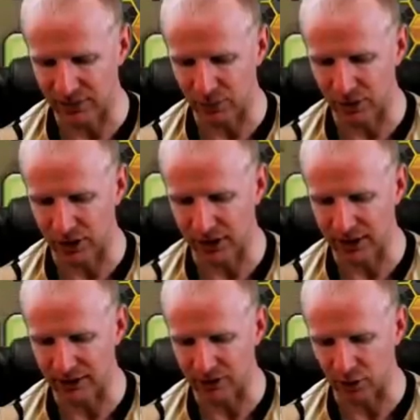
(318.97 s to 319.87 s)
with the
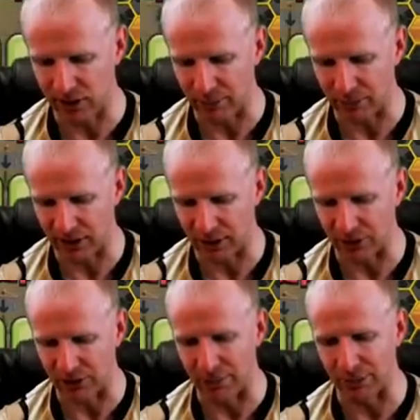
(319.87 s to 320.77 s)
king's going to wrap around the
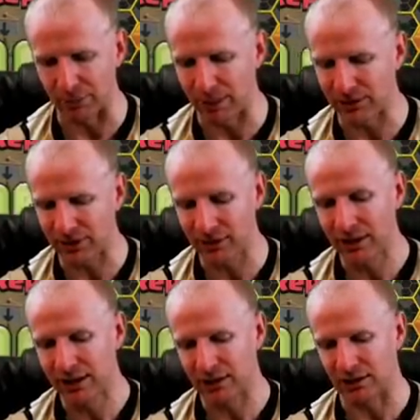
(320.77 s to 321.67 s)
top of the base there,
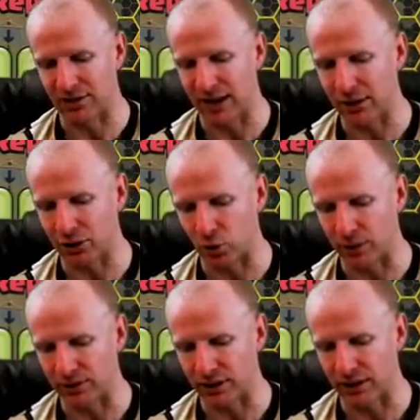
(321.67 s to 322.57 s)
clear that out. The queen's
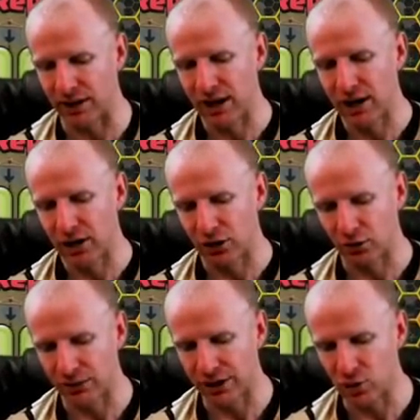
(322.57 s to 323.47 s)
going to
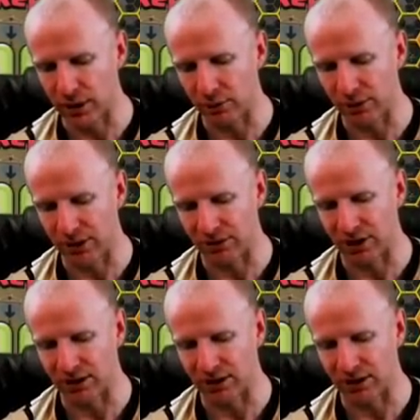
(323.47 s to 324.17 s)
rejoin with everything